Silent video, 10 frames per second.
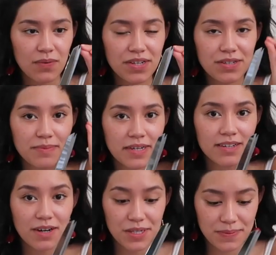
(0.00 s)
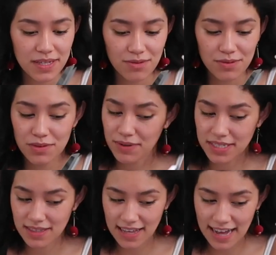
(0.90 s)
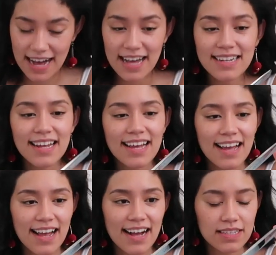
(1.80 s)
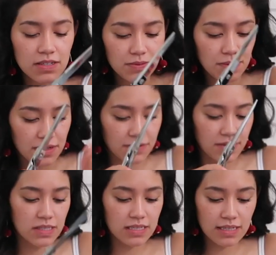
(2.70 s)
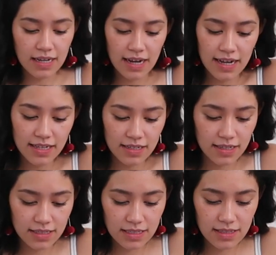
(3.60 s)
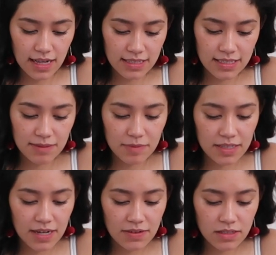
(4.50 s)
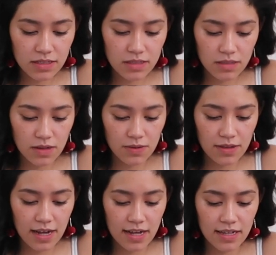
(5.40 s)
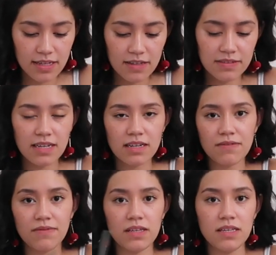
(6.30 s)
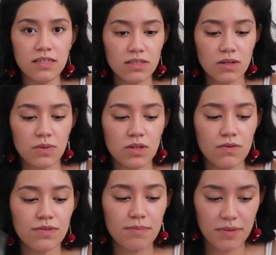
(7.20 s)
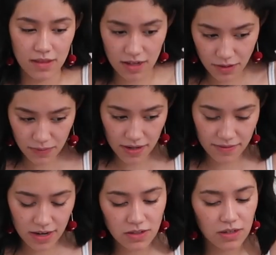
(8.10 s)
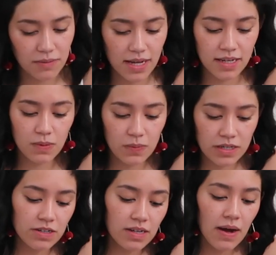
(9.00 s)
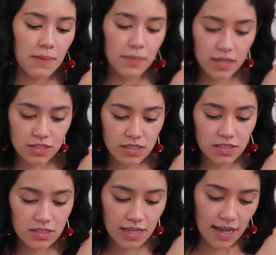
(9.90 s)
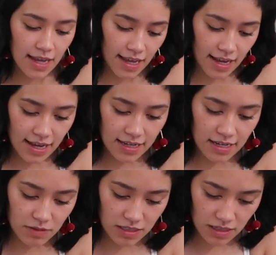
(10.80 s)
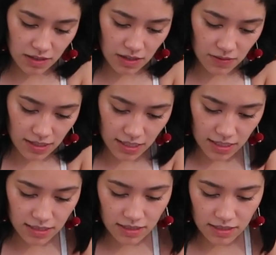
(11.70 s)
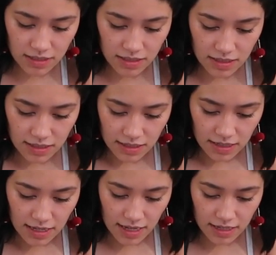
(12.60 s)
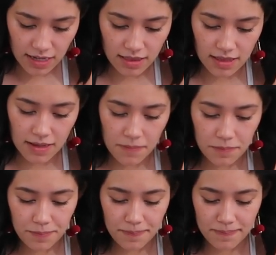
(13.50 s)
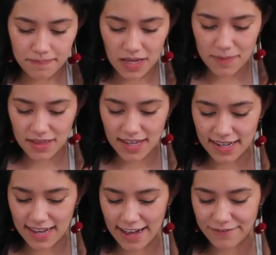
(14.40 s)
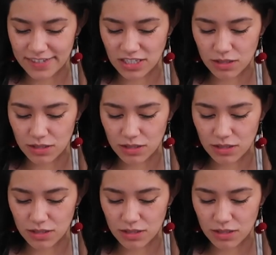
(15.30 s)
way you don't cut all the way through the rest of the hat. And you are going to cut into that seam allowance so that it gives it enough ease so when you flip it the other way around, you don't get any weird puckers. And I'm just gonna go in and cut them maybe like 1/2 inch